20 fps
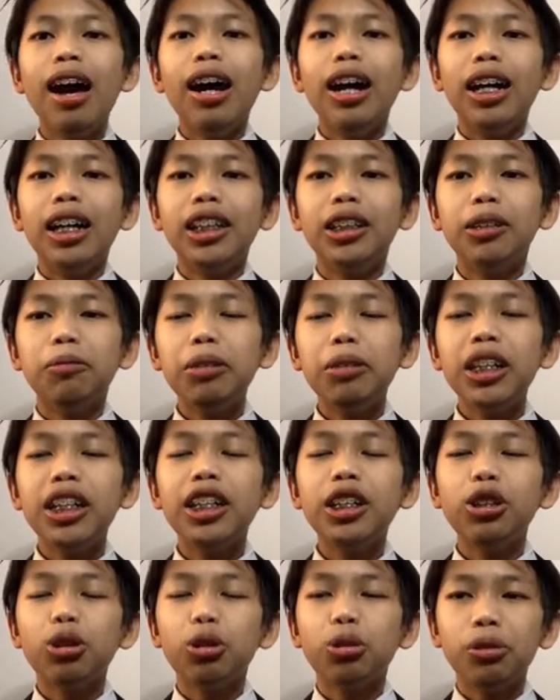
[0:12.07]
A German
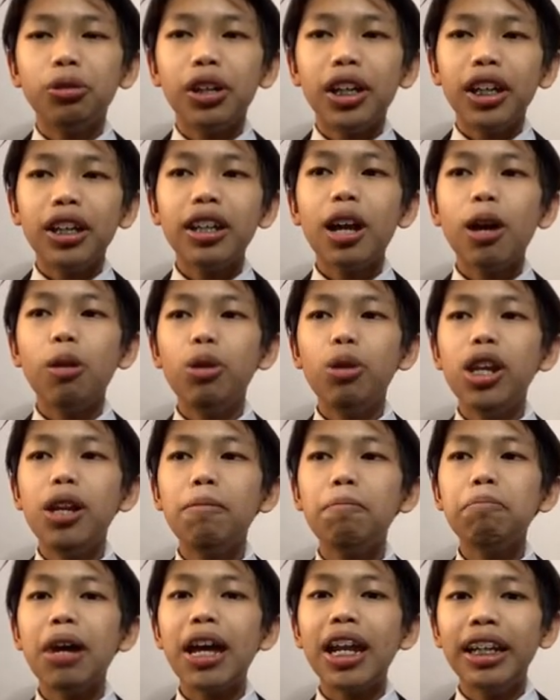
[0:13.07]
historian, William
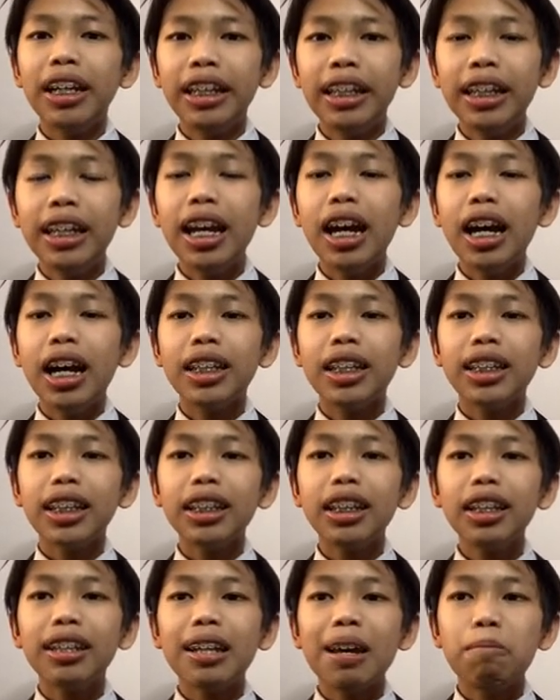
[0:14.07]
Pelly,
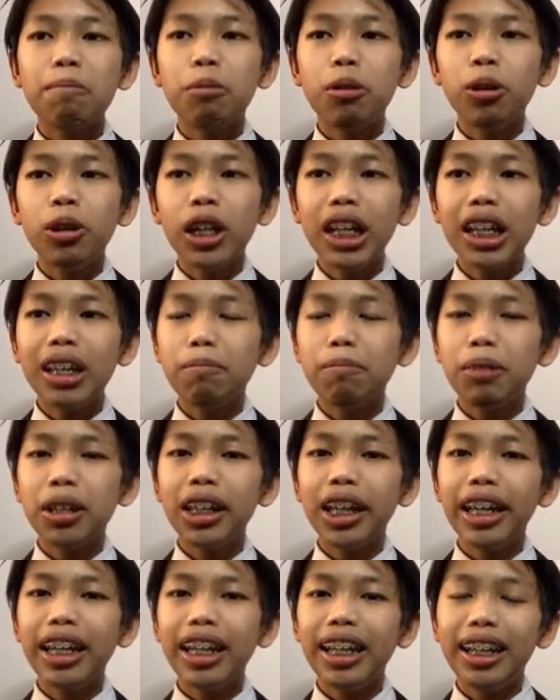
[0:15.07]
asserted that bowling
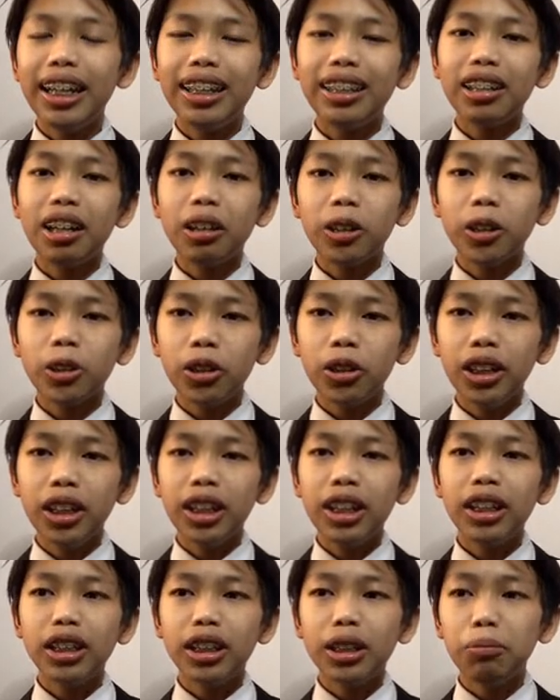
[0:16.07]
began in his country,
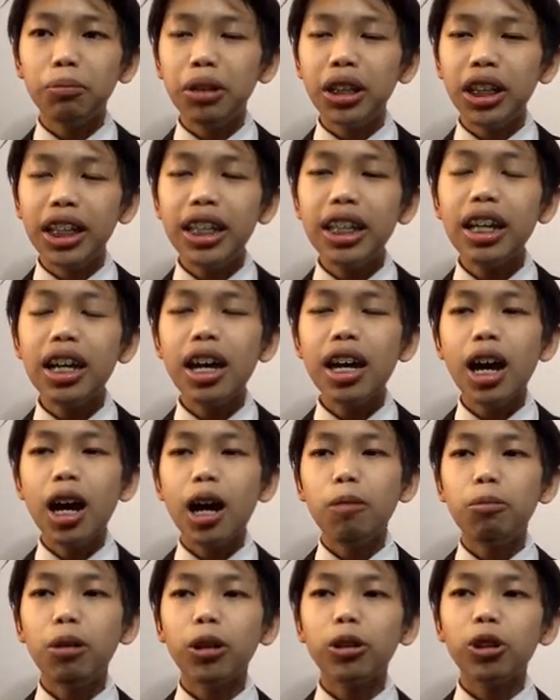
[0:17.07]
Germany,
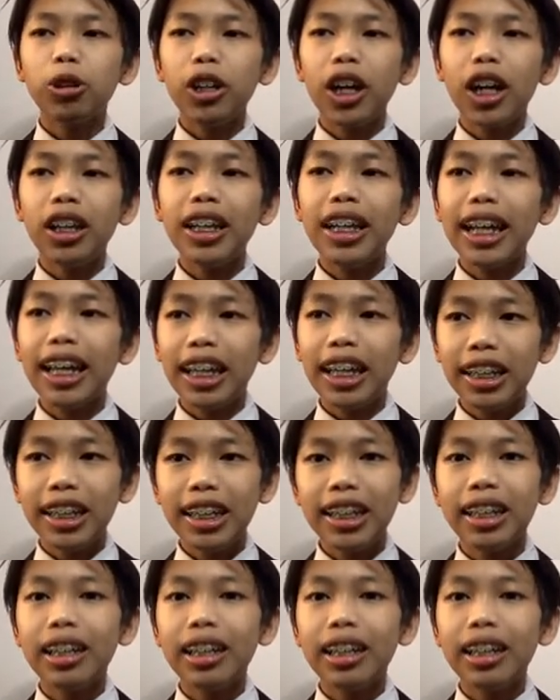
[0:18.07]
about 300 AD.